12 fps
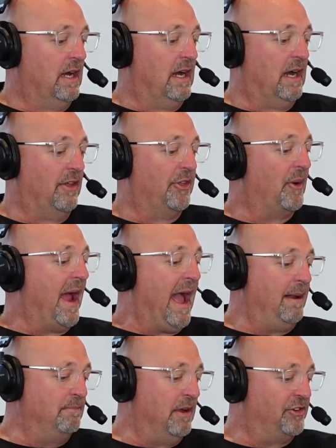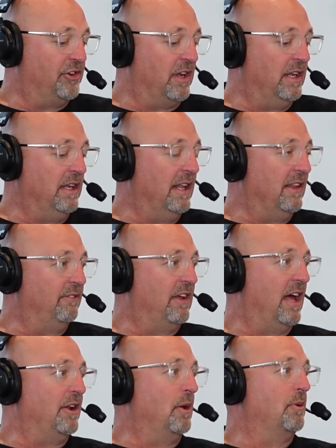They're at Michigan, and they've
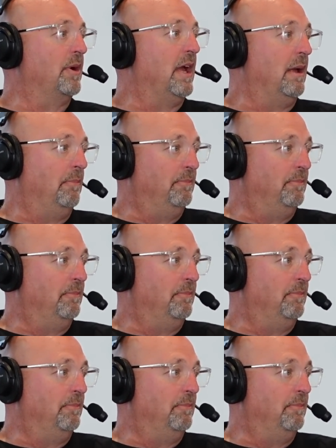got Notre Dame.